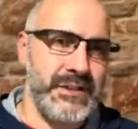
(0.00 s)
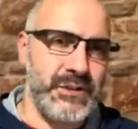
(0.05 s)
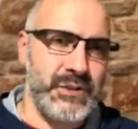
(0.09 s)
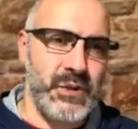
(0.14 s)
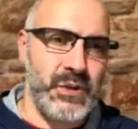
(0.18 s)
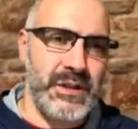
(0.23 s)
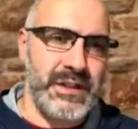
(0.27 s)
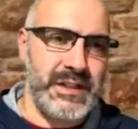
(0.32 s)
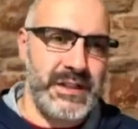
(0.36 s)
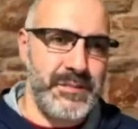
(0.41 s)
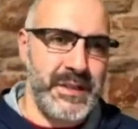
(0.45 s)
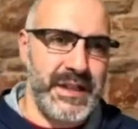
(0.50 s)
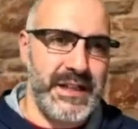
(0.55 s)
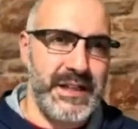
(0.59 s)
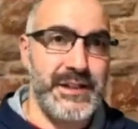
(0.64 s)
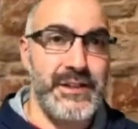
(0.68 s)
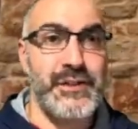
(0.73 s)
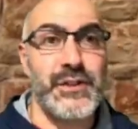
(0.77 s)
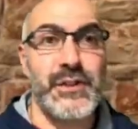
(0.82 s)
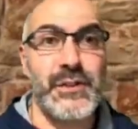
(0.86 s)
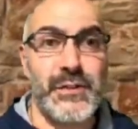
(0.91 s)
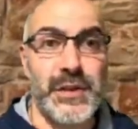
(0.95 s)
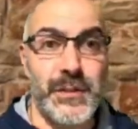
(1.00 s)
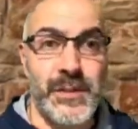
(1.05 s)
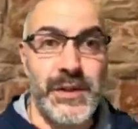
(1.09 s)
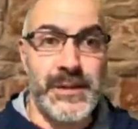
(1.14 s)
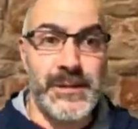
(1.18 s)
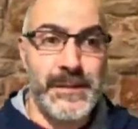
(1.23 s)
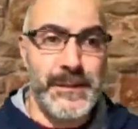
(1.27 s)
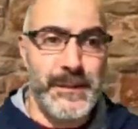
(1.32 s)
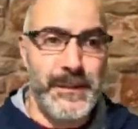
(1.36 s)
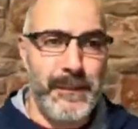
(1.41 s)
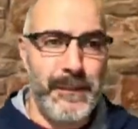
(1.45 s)
going to be his Harima.
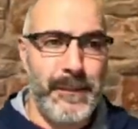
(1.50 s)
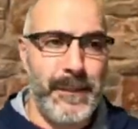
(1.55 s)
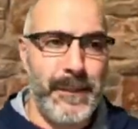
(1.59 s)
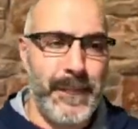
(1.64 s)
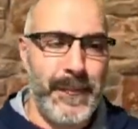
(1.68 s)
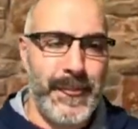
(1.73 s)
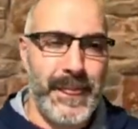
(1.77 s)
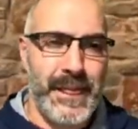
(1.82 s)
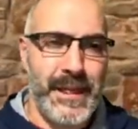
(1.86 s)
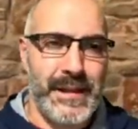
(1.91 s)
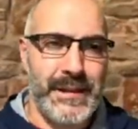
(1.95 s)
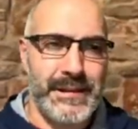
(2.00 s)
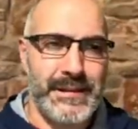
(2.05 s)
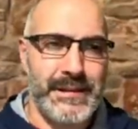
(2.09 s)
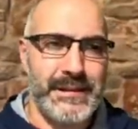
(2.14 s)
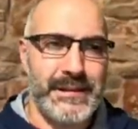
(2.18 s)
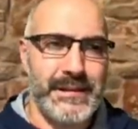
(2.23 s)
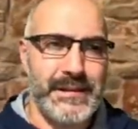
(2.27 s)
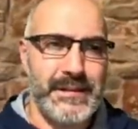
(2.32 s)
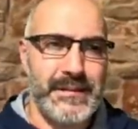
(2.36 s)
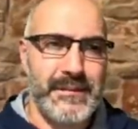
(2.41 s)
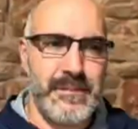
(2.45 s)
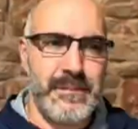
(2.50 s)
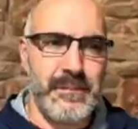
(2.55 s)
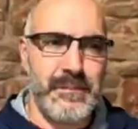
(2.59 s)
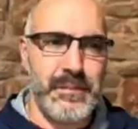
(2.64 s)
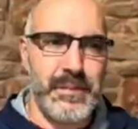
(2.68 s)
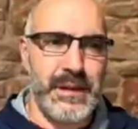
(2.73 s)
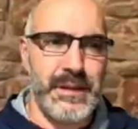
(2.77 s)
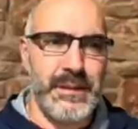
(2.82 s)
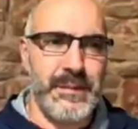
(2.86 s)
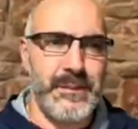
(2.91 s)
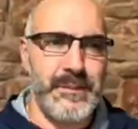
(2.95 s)

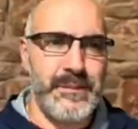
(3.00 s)
But